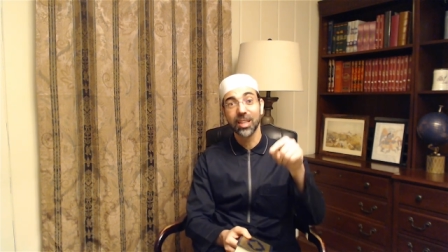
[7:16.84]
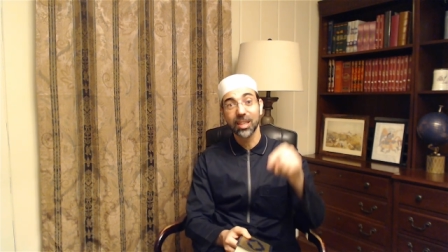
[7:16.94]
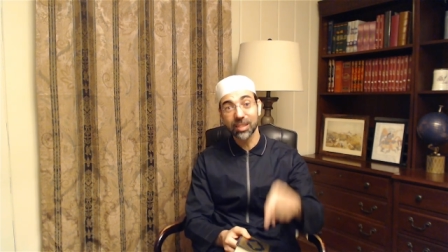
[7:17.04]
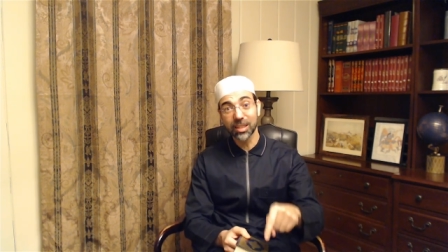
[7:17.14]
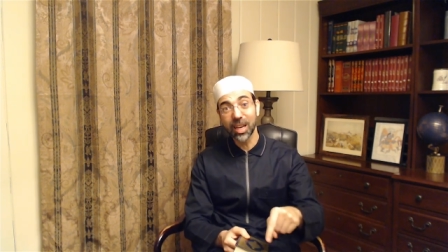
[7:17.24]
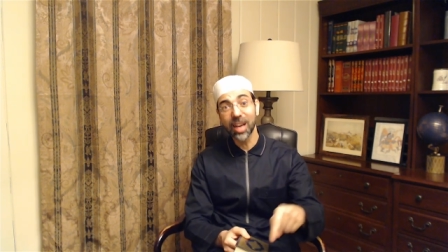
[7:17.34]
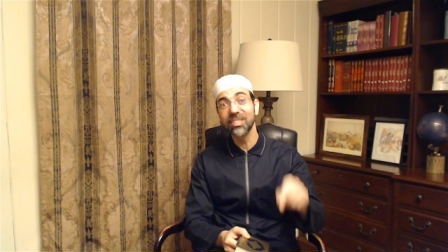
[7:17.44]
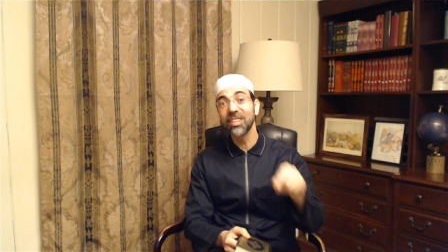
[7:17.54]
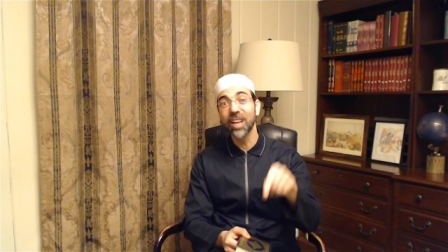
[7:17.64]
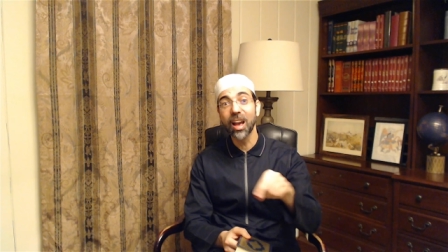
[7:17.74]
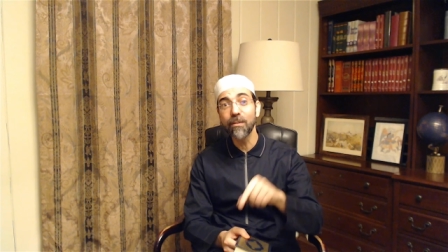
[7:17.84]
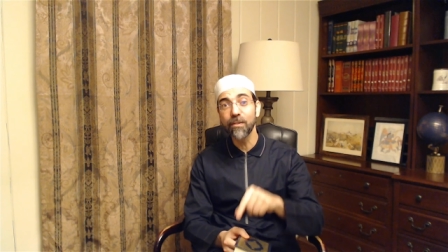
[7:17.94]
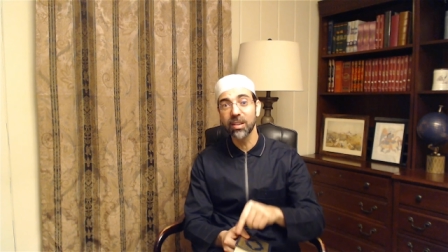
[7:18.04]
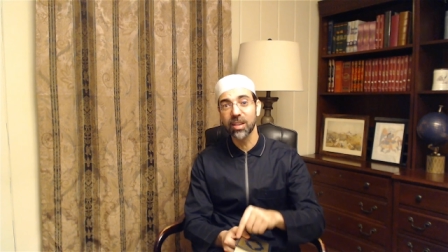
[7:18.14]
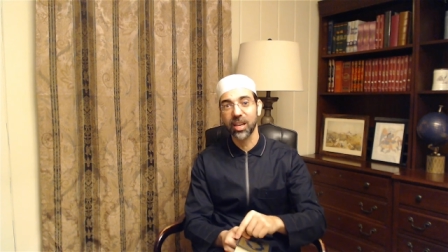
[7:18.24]
Tonight and
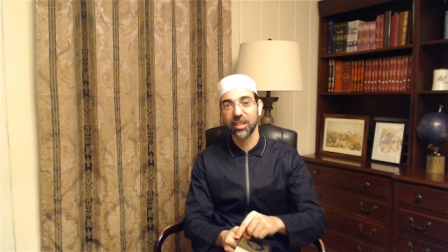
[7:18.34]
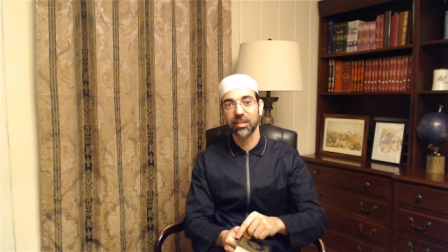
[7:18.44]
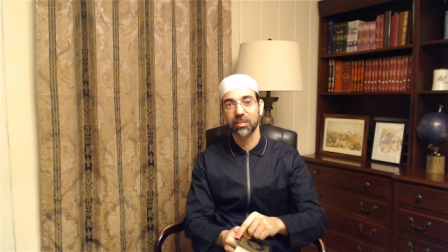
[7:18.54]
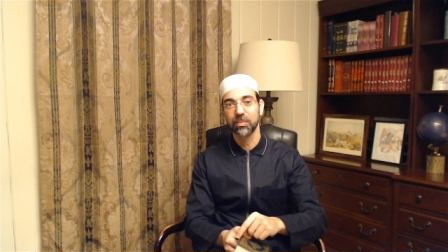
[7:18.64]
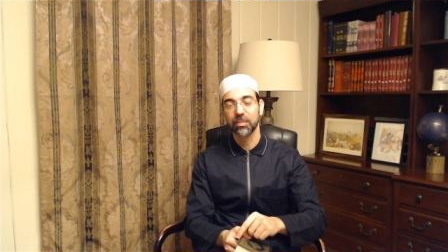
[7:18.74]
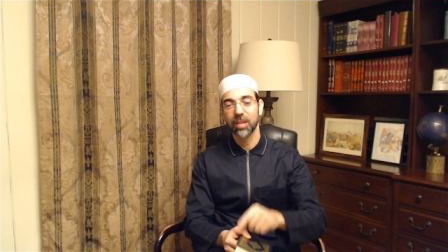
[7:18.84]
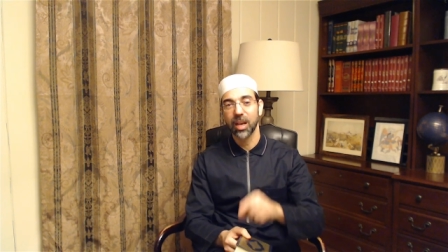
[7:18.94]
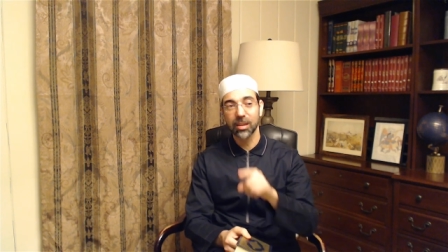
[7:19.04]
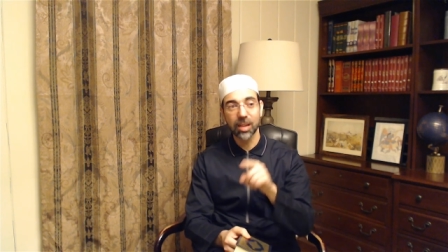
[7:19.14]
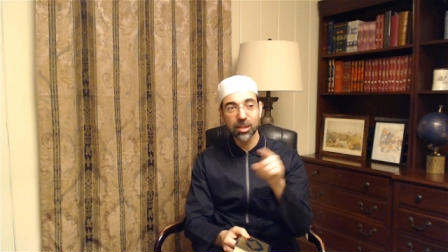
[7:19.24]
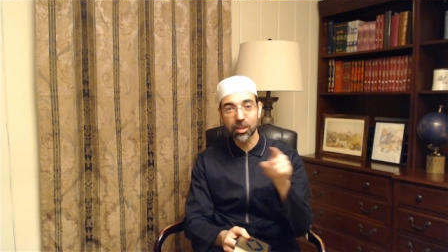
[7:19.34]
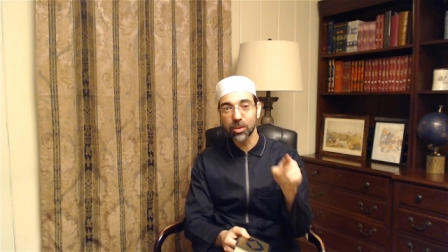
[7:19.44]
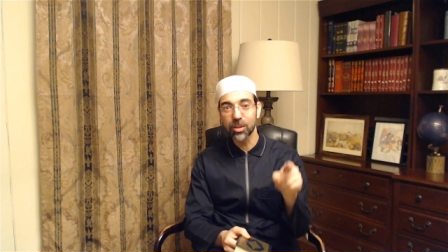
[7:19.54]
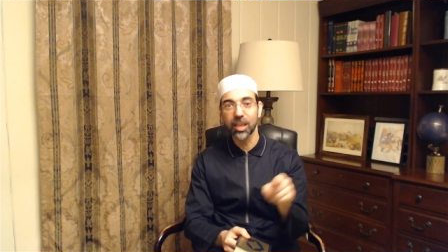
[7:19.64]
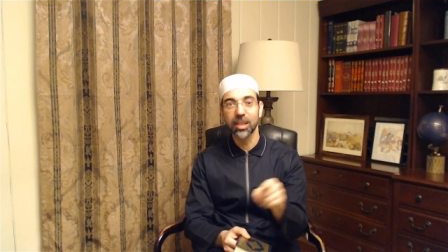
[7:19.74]
every night, Allah is
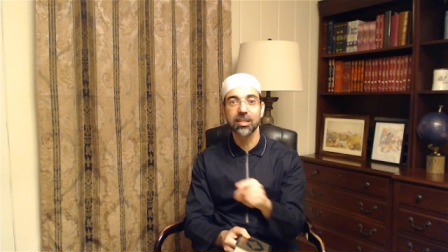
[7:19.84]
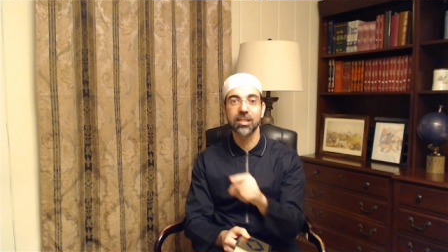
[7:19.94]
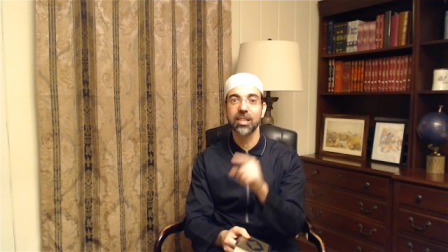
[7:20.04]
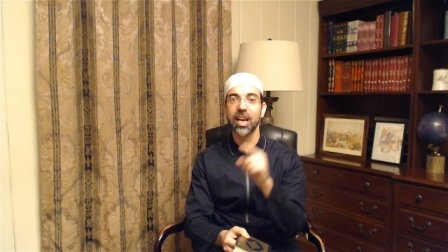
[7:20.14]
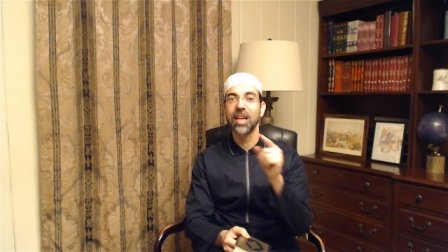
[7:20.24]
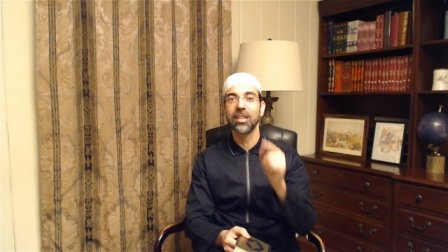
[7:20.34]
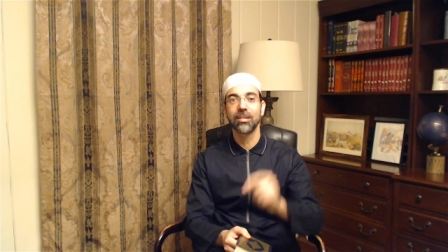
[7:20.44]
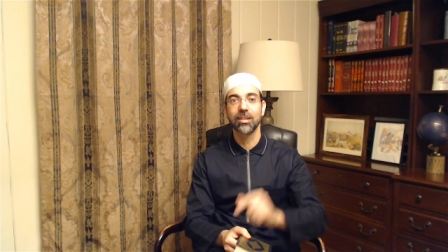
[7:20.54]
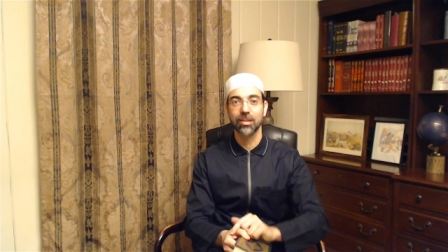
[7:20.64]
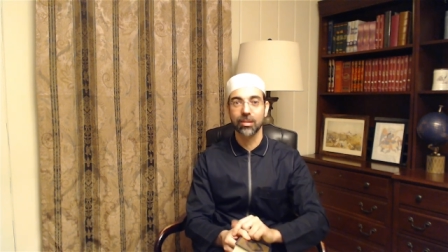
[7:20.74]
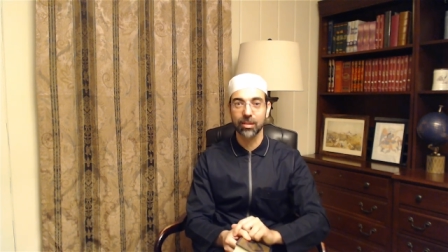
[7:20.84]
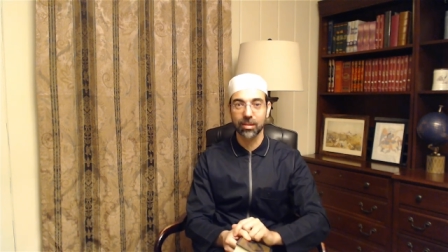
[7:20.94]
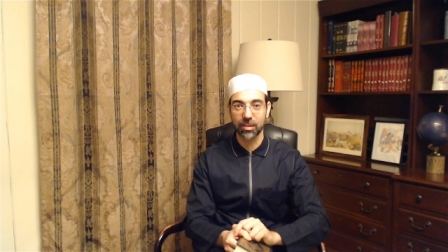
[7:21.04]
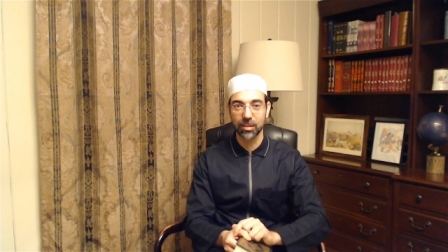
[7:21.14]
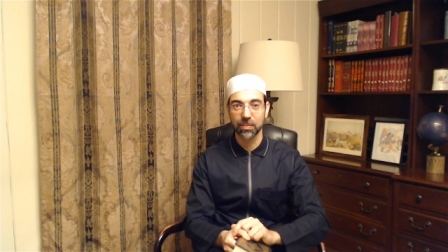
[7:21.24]
looking and scanning this earth,
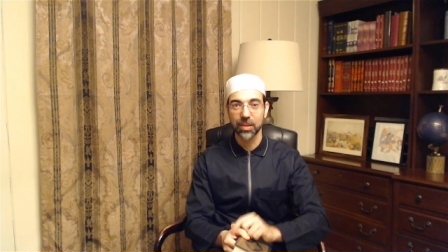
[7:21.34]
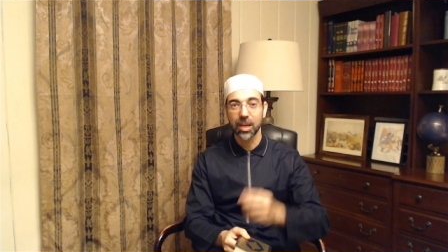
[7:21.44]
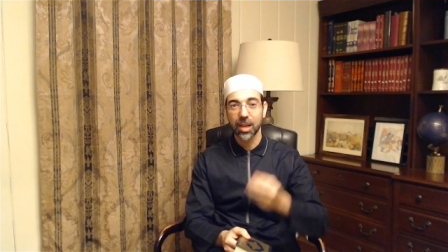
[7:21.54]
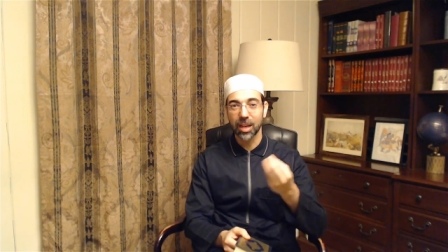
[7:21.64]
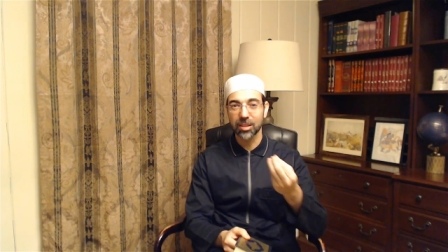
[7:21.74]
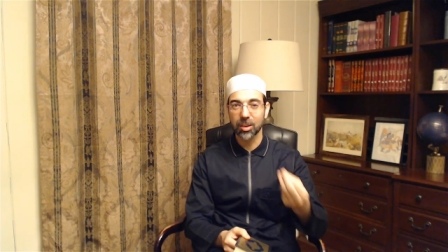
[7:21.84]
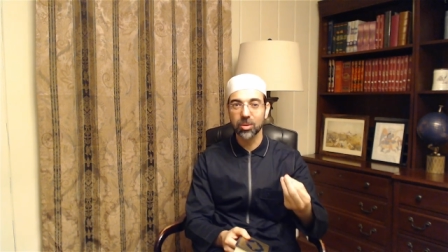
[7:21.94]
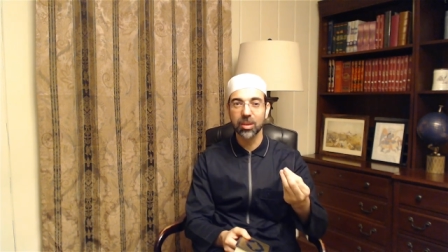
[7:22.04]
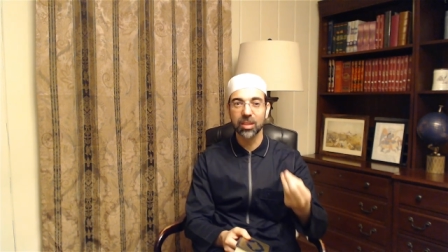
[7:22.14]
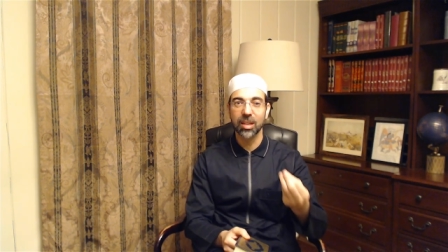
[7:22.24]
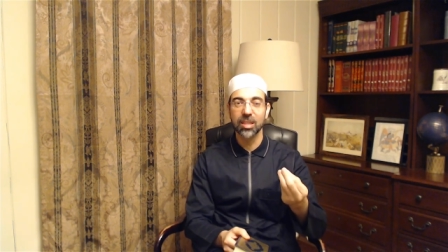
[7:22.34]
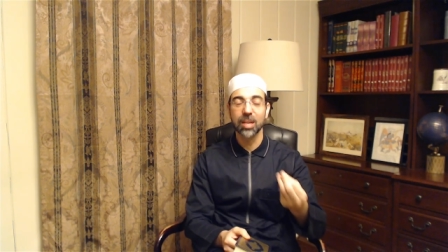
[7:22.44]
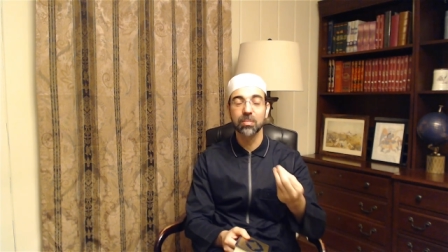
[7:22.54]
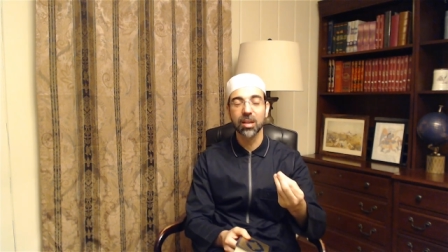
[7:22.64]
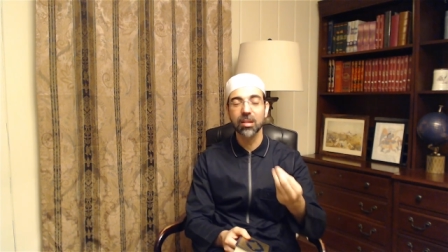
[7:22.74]
as
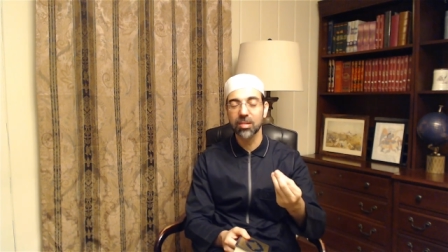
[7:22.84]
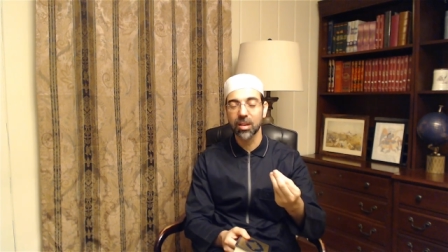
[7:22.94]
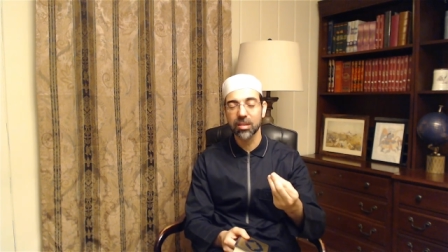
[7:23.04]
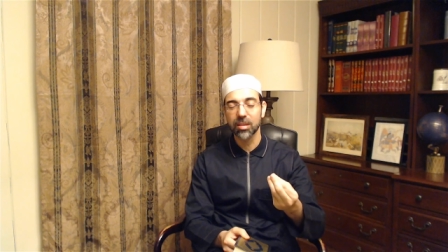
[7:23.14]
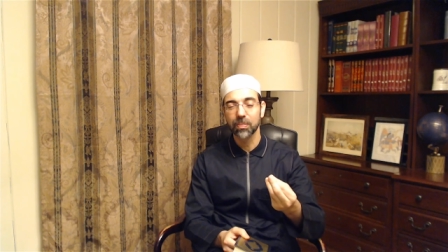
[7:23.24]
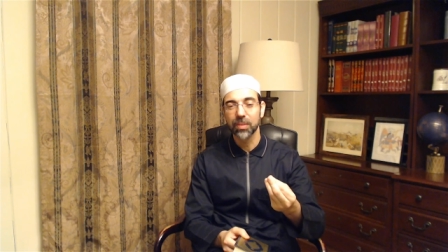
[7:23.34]
Rasulullah tells us.